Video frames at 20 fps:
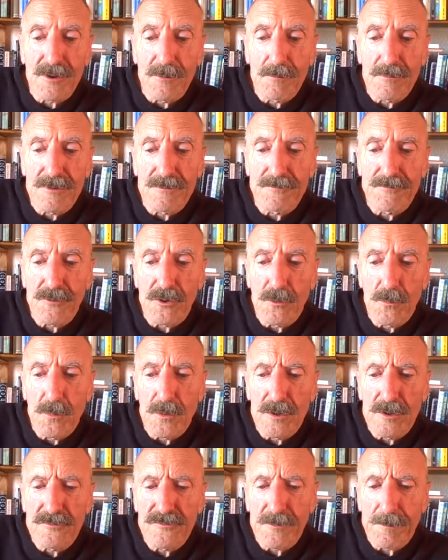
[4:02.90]
in with a few
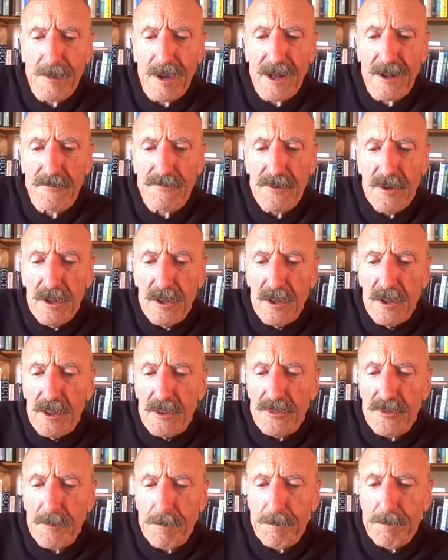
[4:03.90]
words about
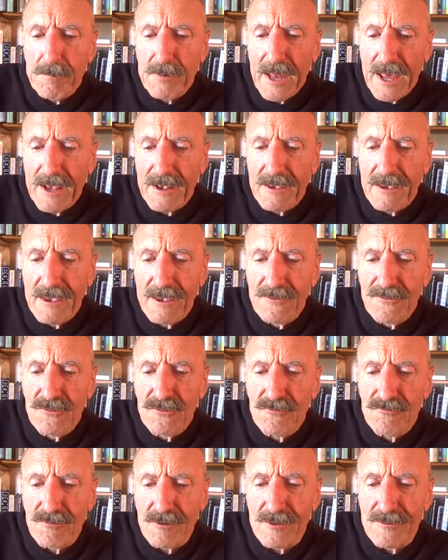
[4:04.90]
the black
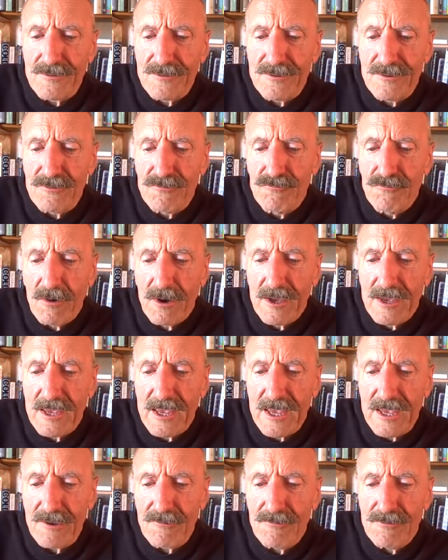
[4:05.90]
history that is right
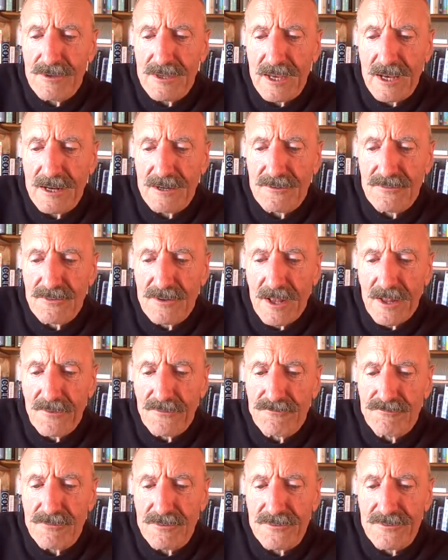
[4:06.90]
here in the English
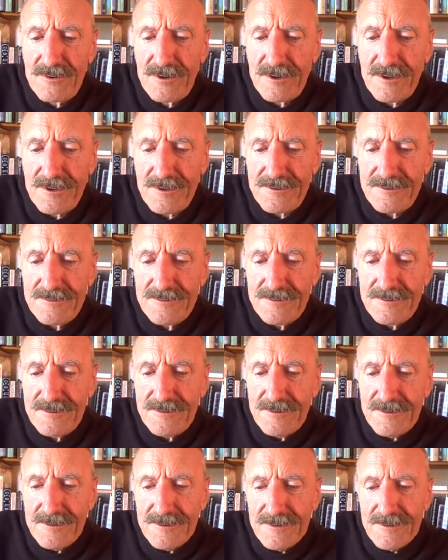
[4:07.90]
countryside.
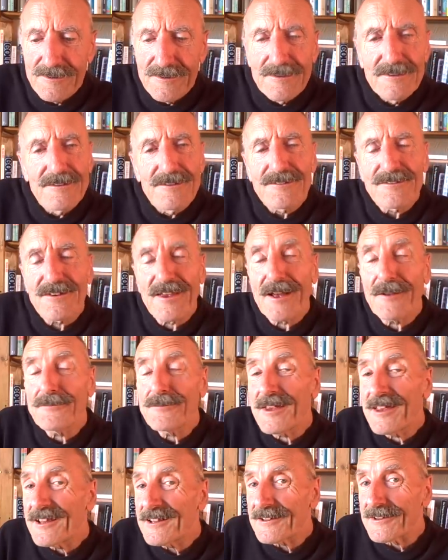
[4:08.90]
See how
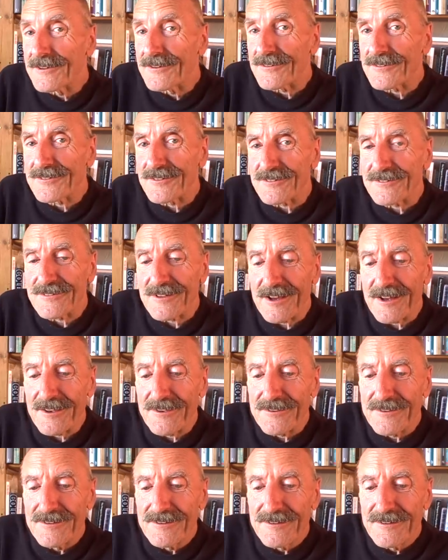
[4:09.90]
neatly this is done.
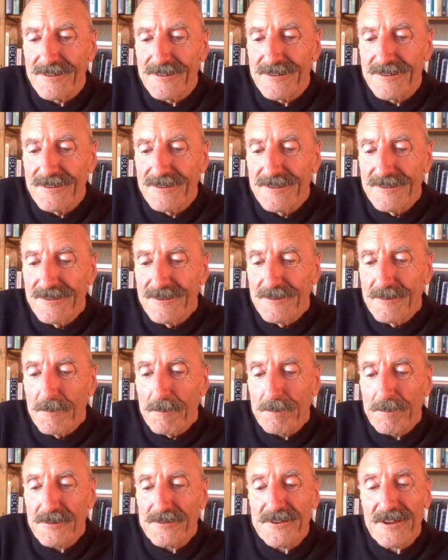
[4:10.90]

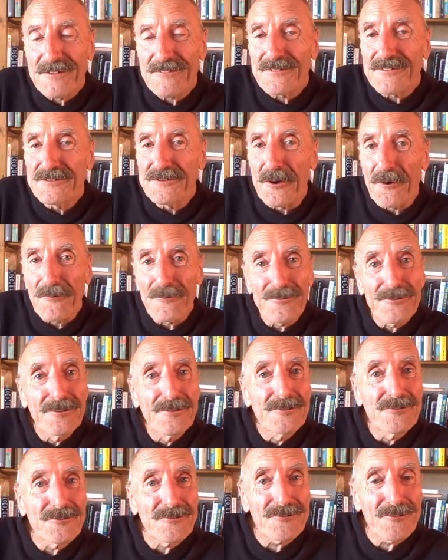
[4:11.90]
But it's not
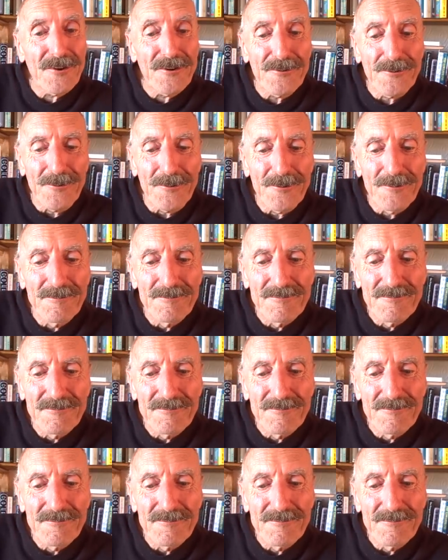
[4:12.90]
true.